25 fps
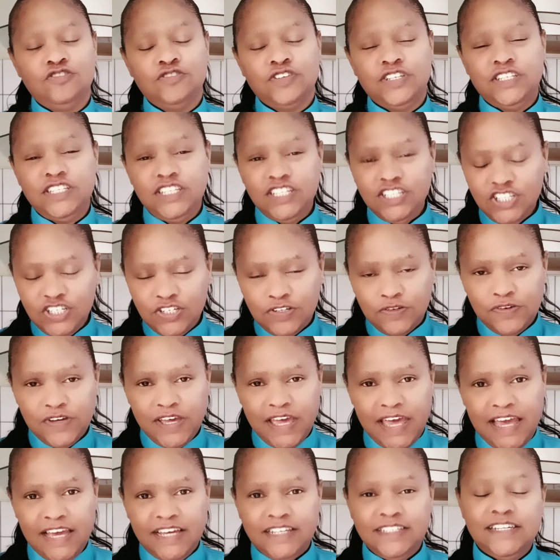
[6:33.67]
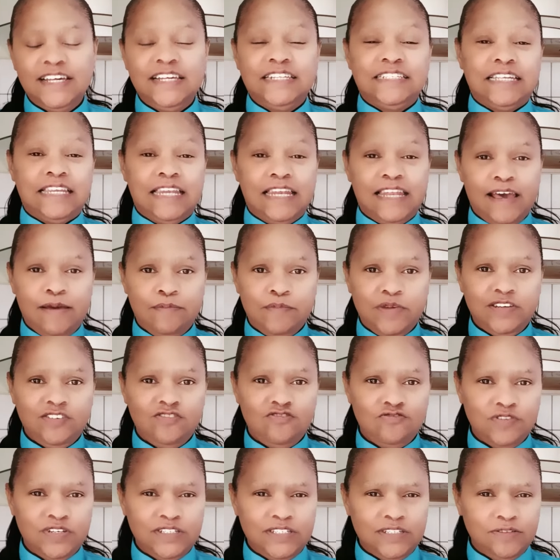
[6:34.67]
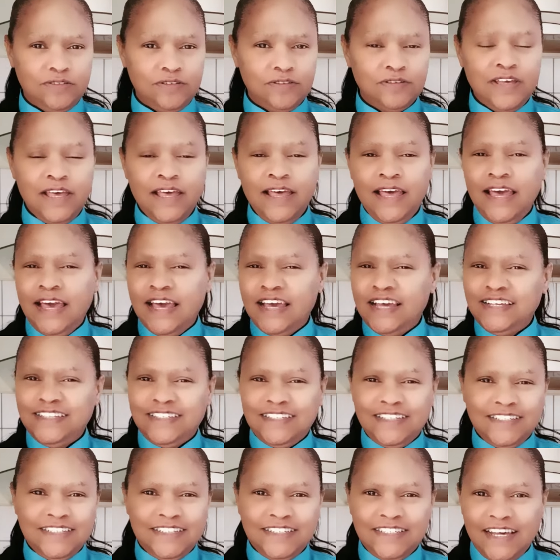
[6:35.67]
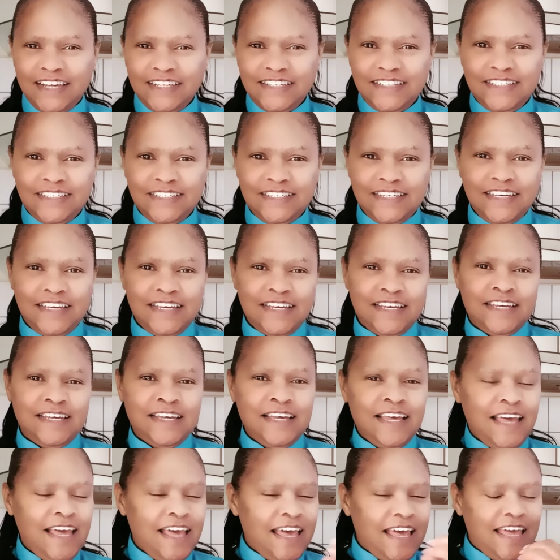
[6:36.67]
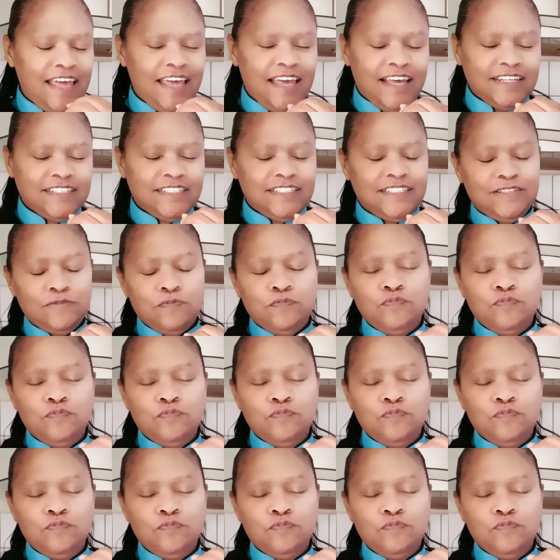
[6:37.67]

traditional cakes is lemon drizzle. It's zesty, it's